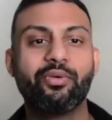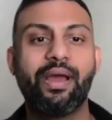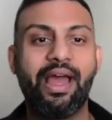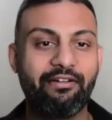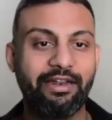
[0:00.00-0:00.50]
You
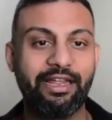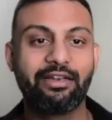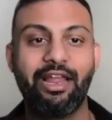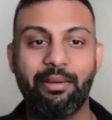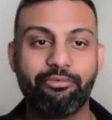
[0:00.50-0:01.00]
have like
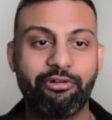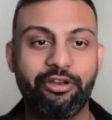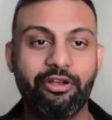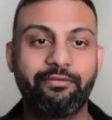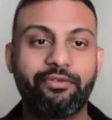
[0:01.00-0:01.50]
a
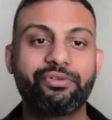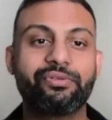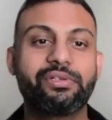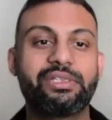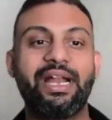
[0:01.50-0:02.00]
library of
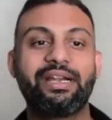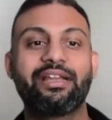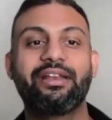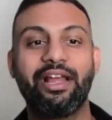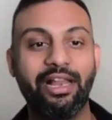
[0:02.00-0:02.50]
tools that
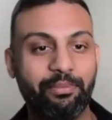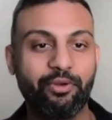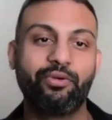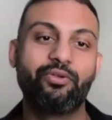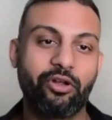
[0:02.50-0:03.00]
can help
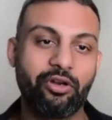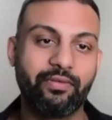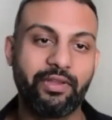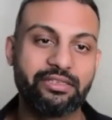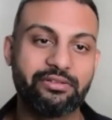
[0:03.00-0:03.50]
you do all
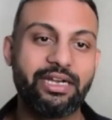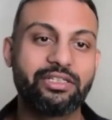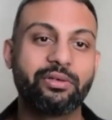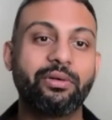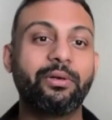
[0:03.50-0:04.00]
of these, right?
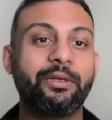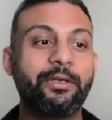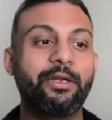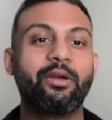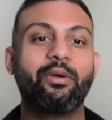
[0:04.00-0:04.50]
So
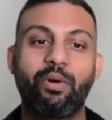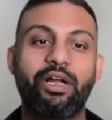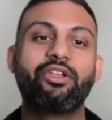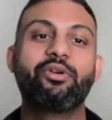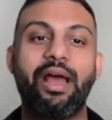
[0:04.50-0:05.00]

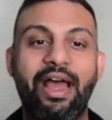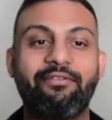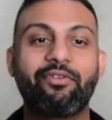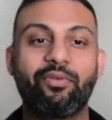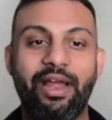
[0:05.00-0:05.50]
one, you
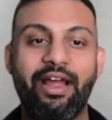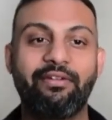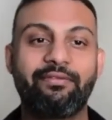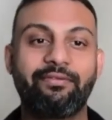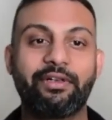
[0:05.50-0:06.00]
have to
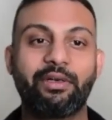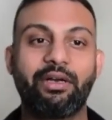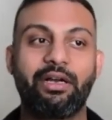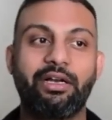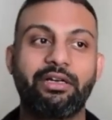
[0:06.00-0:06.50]
have
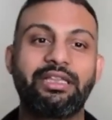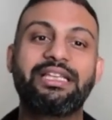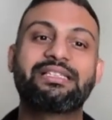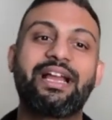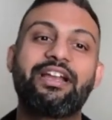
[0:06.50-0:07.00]

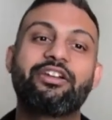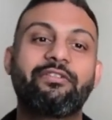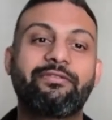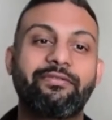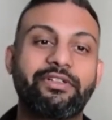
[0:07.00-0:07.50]
these kind
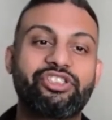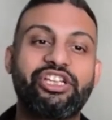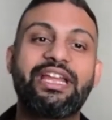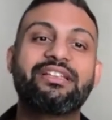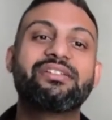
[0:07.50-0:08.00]
of
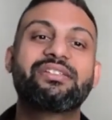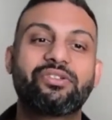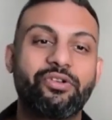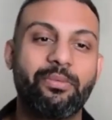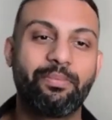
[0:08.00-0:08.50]
changes
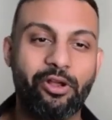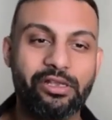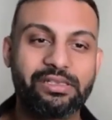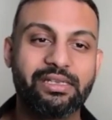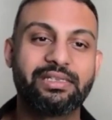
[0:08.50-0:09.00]
to your
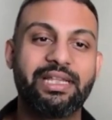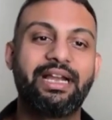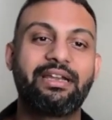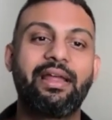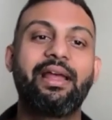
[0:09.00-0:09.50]
process
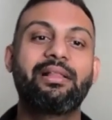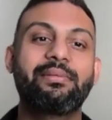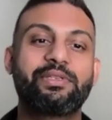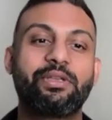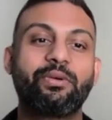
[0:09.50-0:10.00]
that
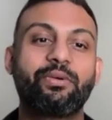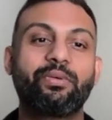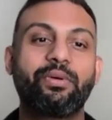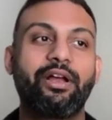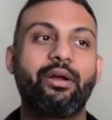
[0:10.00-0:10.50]
helps
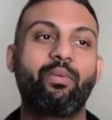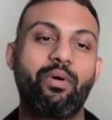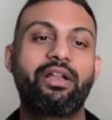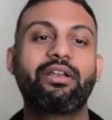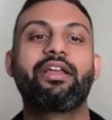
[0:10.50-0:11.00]
you
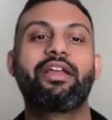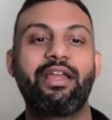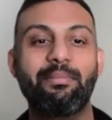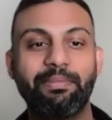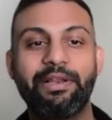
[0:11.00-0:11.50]
one
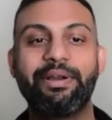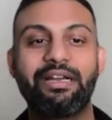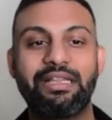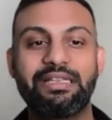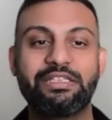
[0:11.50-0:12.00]

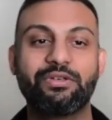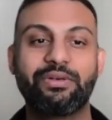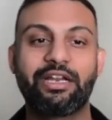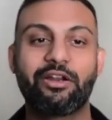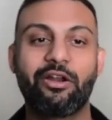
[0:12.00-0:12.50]
implement these new
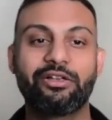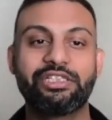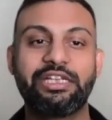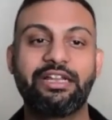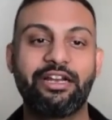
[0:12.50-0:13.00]

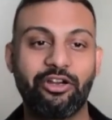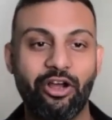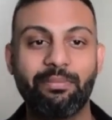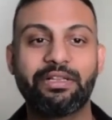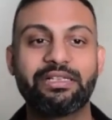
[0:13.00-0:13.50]
technology and
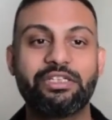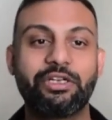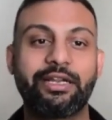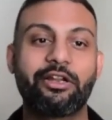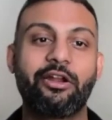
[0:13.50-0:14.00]
adopt this
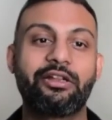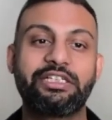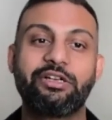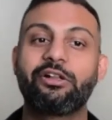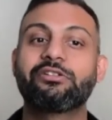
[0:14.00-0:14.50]
new
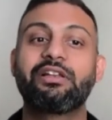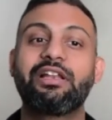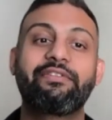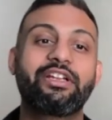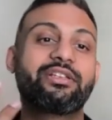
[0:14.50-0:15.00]
technology, also
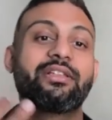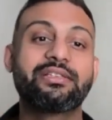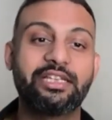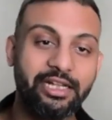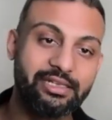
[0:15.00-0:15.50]
leverage the
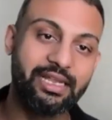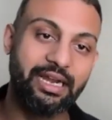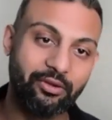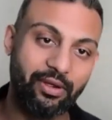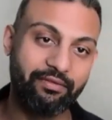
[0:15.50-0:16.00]
skills
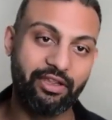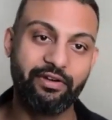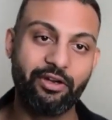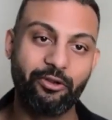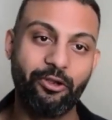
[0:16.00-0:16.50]
that you have
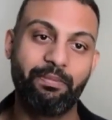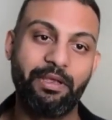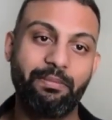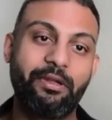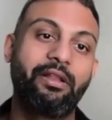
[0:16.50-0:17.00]
given to your
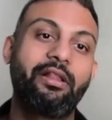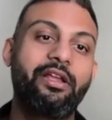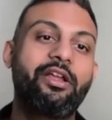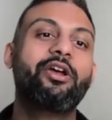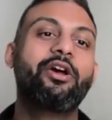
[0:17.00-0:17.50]
people
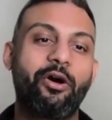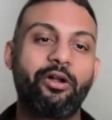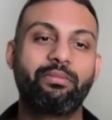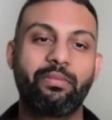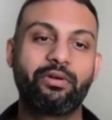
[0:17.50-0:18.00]

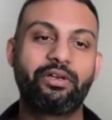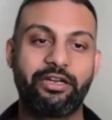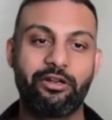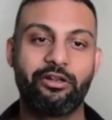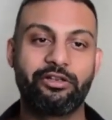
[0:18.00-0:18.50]
on both
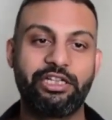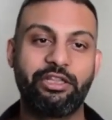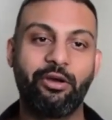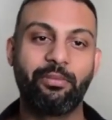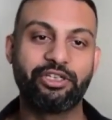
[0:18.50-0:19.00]
technology
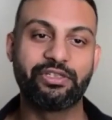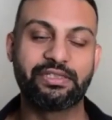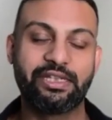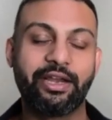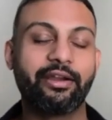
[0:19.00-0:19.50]
and the operation
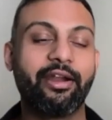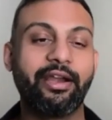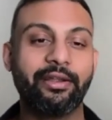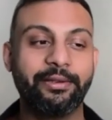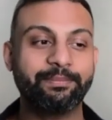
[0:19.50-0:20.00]
side,
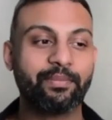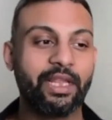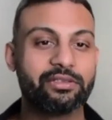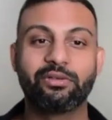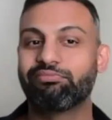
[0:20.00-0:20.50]
right?
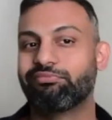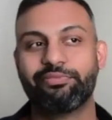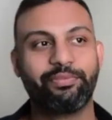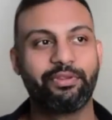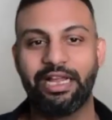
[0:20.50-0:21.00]
So
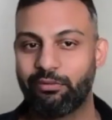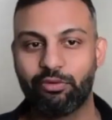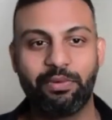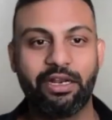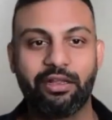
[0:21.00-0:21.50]
that
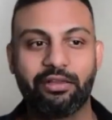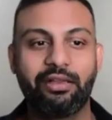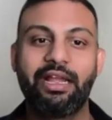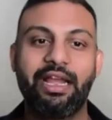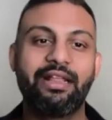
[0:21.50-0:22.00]
would be another thing.